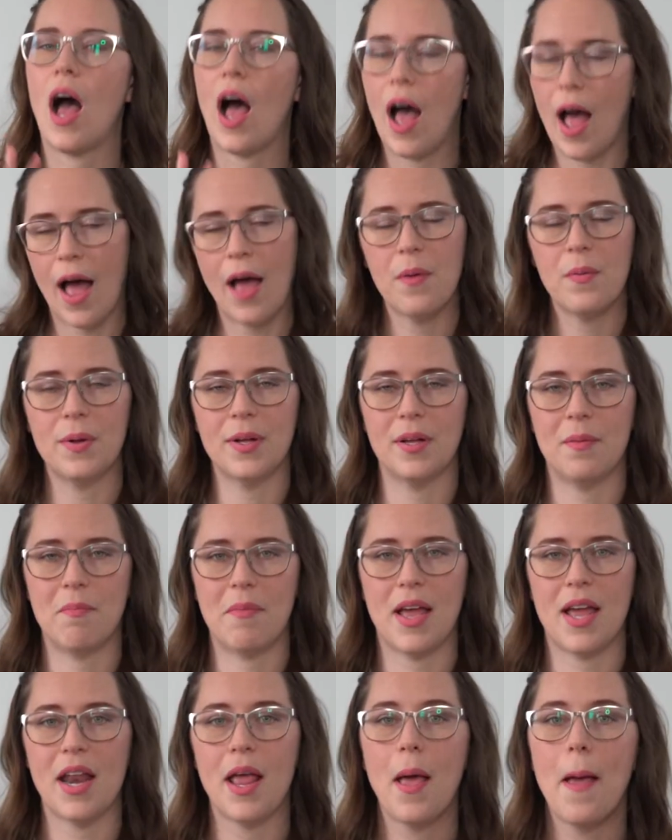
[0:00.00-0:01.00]
I will
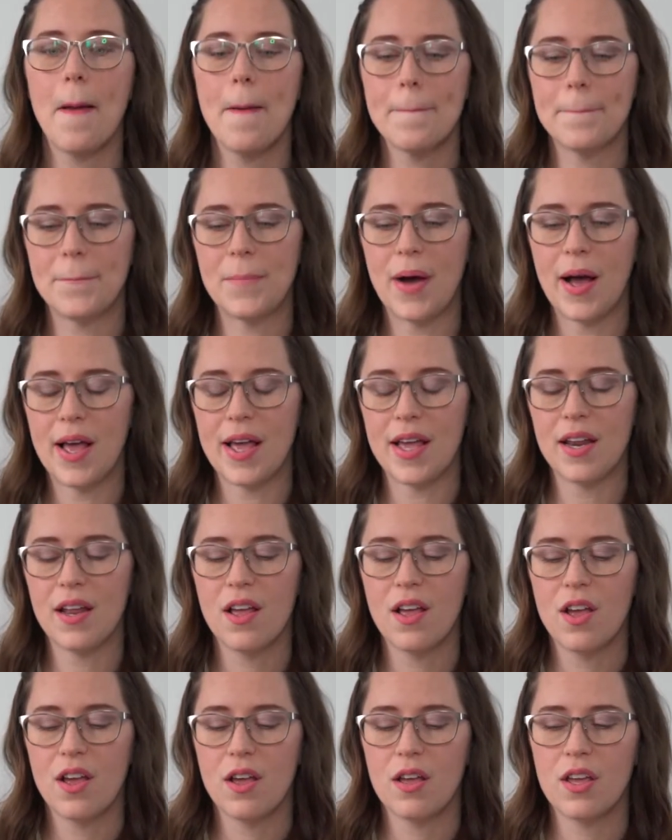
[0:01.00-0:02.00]
admit, but
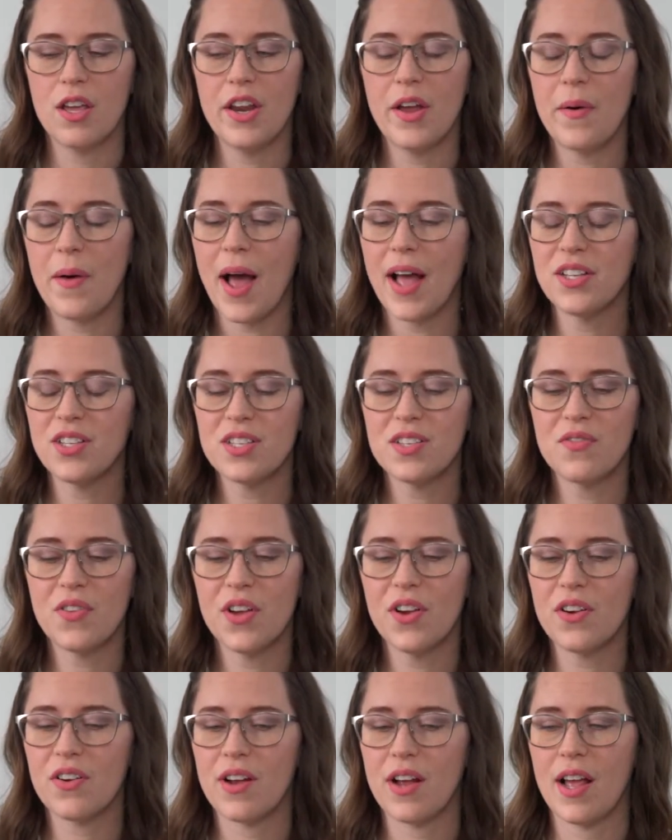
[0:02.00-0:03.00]
you know, I just
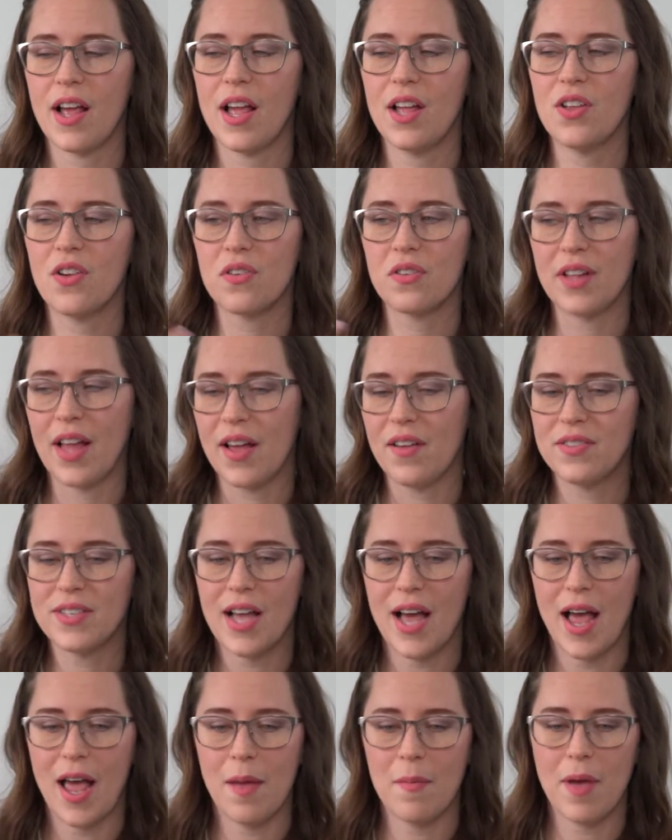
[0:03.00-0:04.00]
figure in your
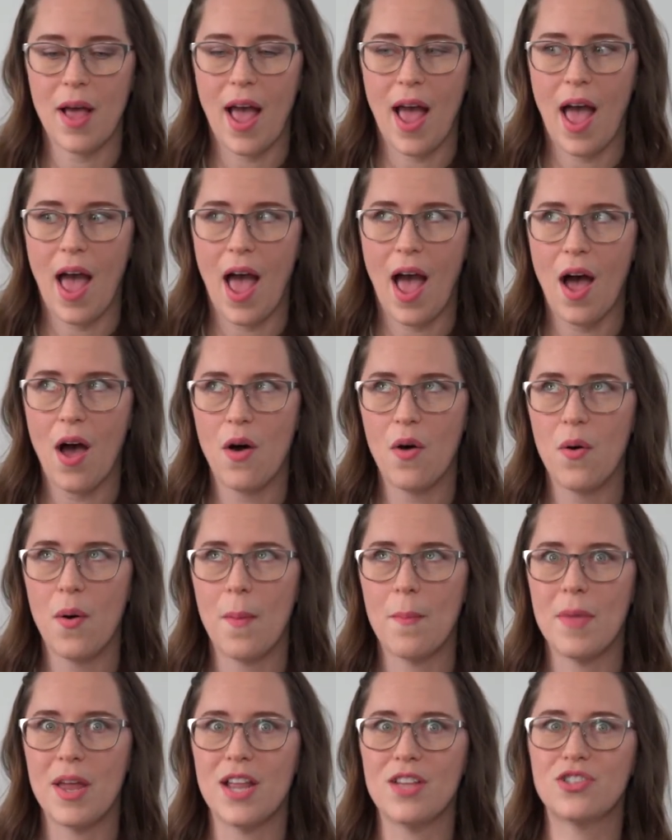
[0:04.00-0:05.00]
lifetime, how
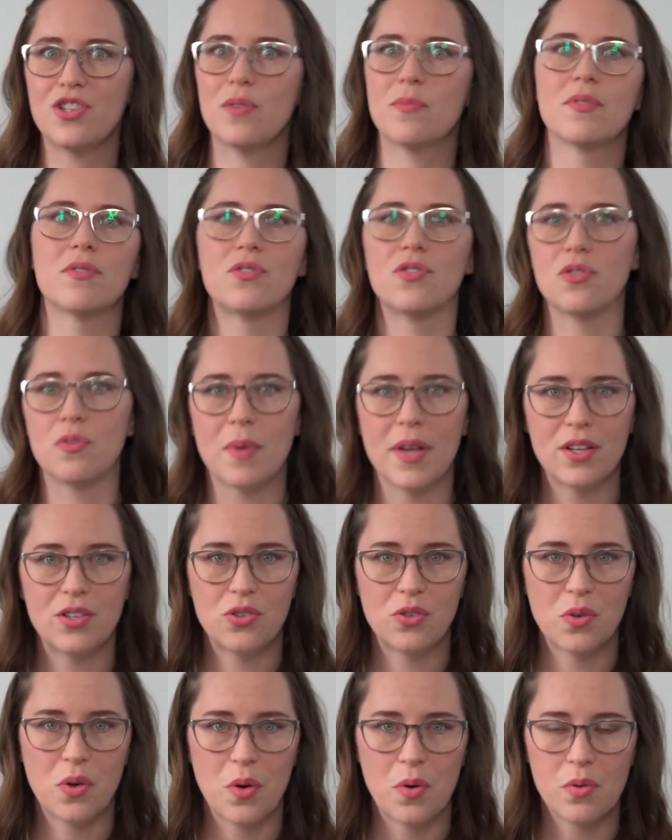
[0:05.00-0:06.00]
many tubes of
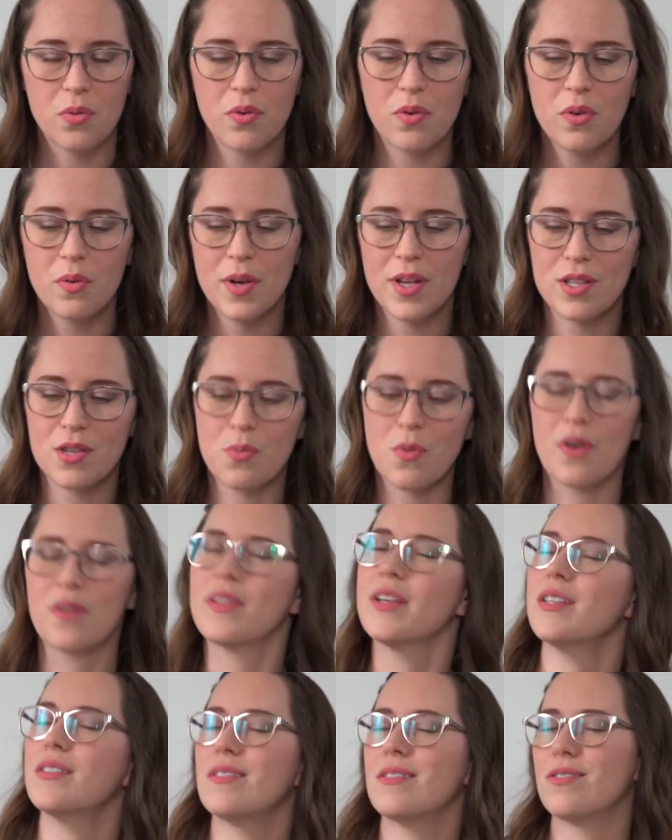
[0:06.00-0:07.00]
toothpaste you go through, it's
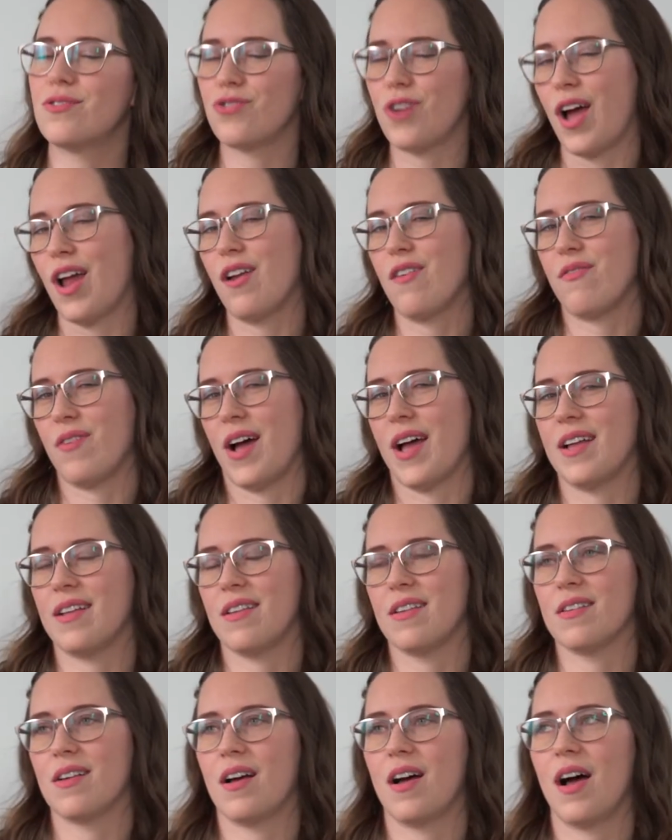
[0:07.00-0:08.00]
worth it to try to
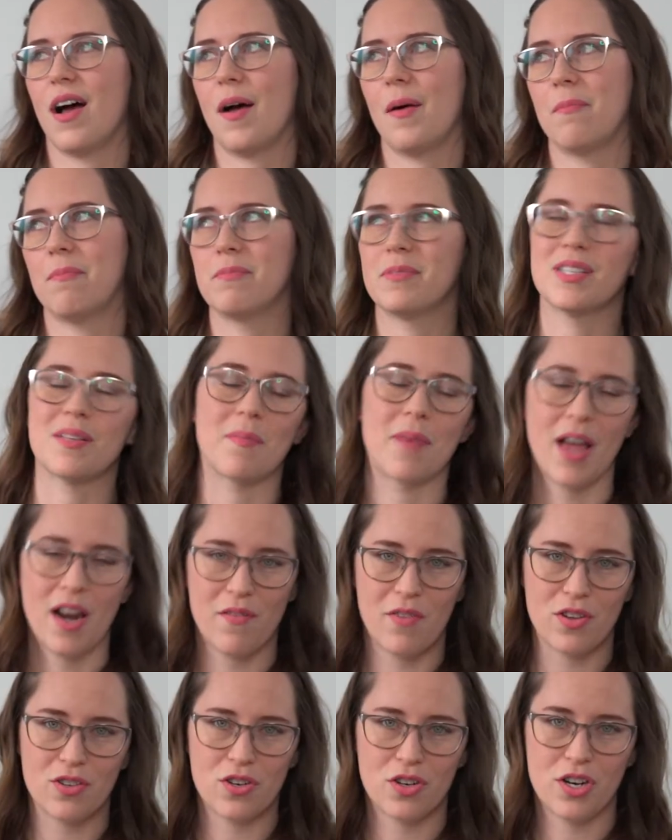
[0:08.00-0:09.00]
find some kind
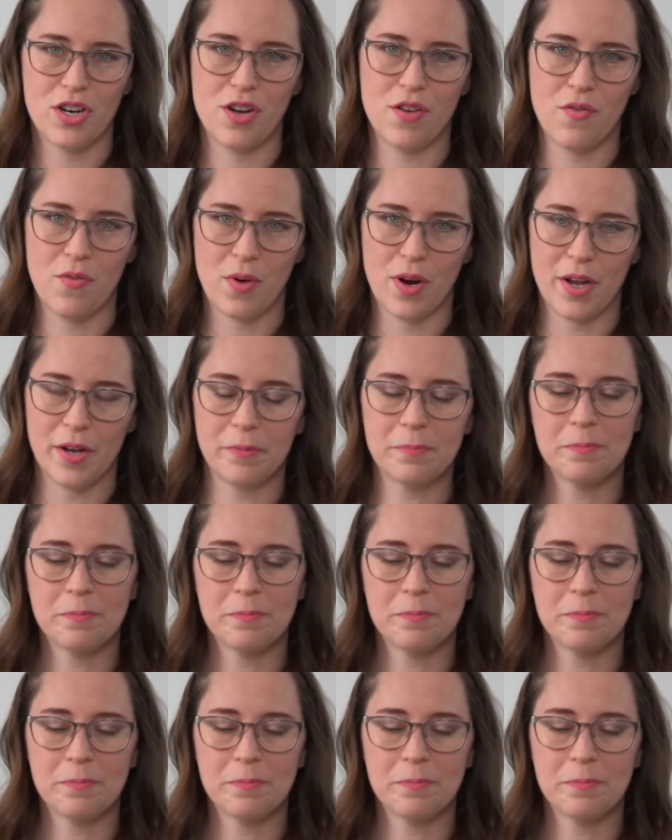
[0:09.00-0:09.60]
of alternative for you.